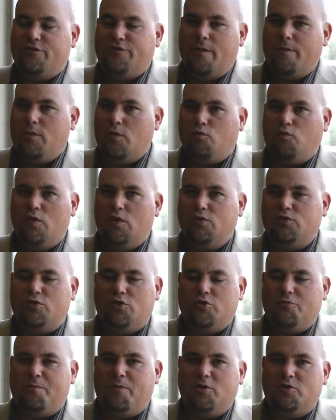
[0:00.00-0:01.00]
from the
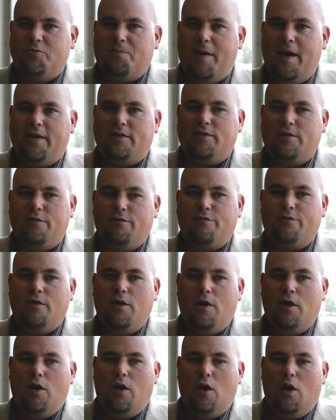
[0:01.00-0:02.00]
realtor's perspective.
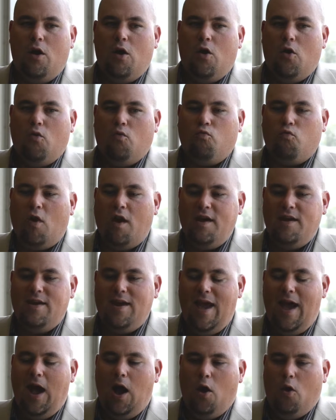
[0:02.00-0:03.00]
Right
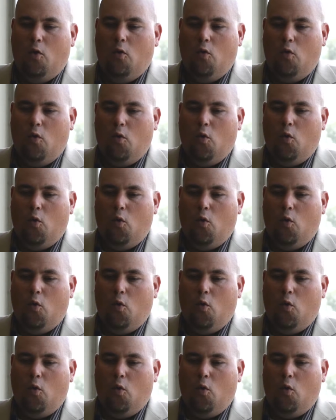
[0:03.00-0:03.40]
now,